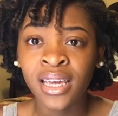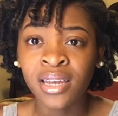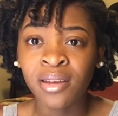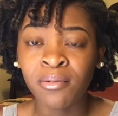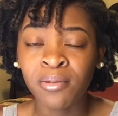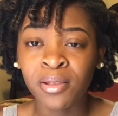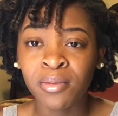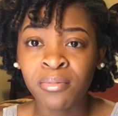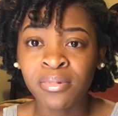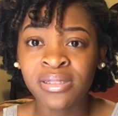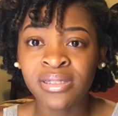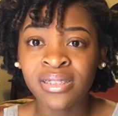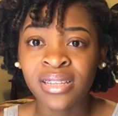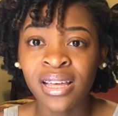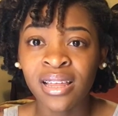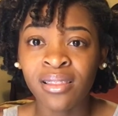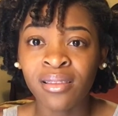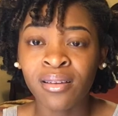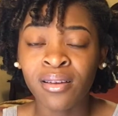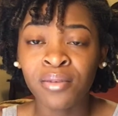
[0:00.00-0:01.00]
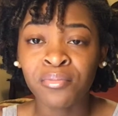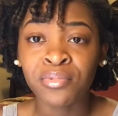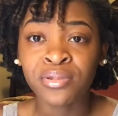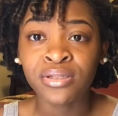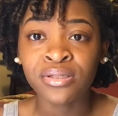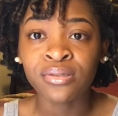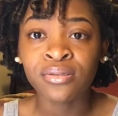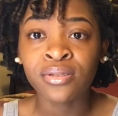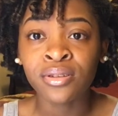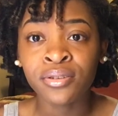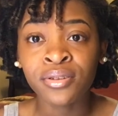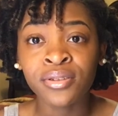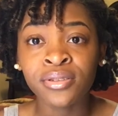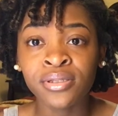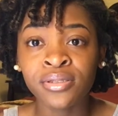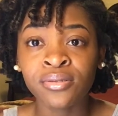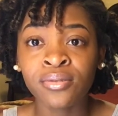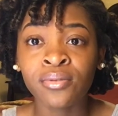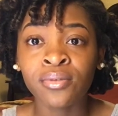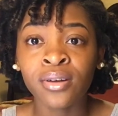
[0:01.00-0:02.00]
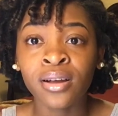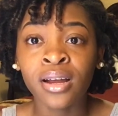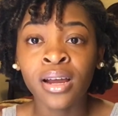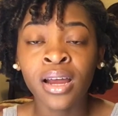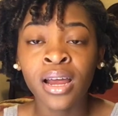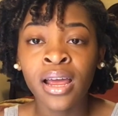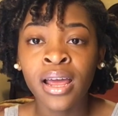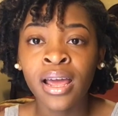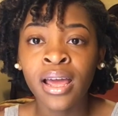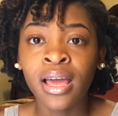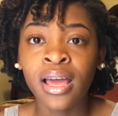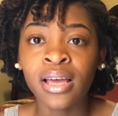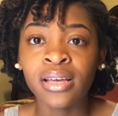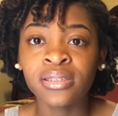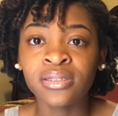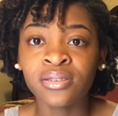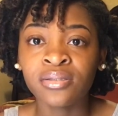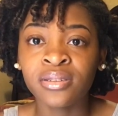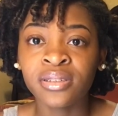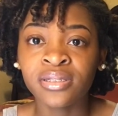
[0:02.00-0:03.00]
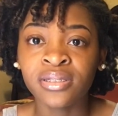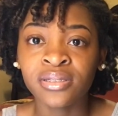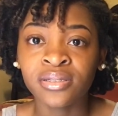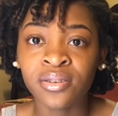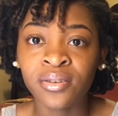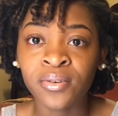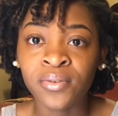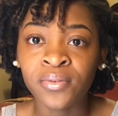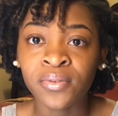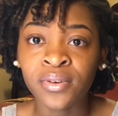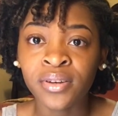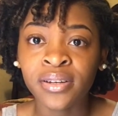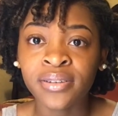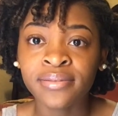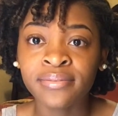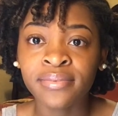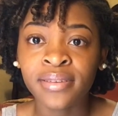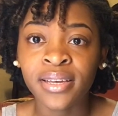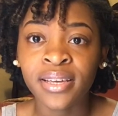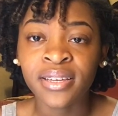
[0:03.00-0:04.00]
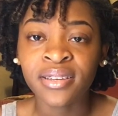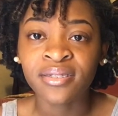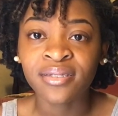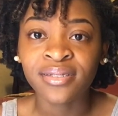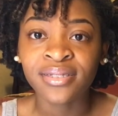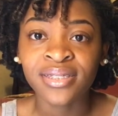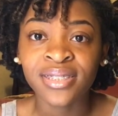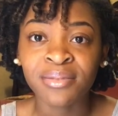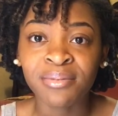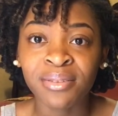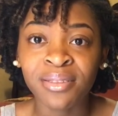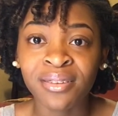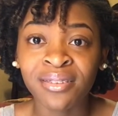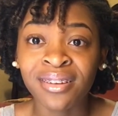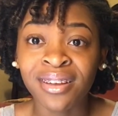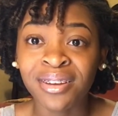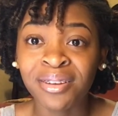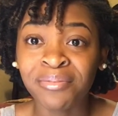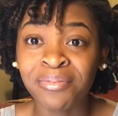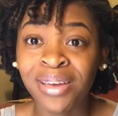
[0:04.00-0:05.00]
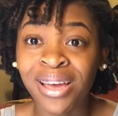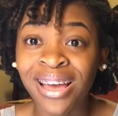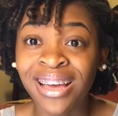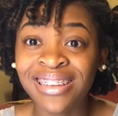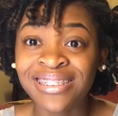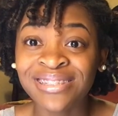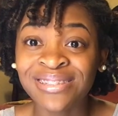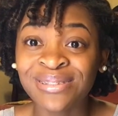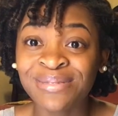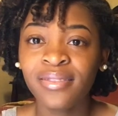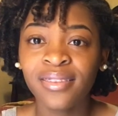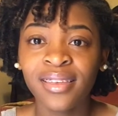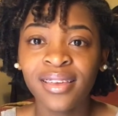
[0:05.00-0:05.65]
It really wasn't that long, but you'll know your score as soon as it's over and you'll see whether or not you pass.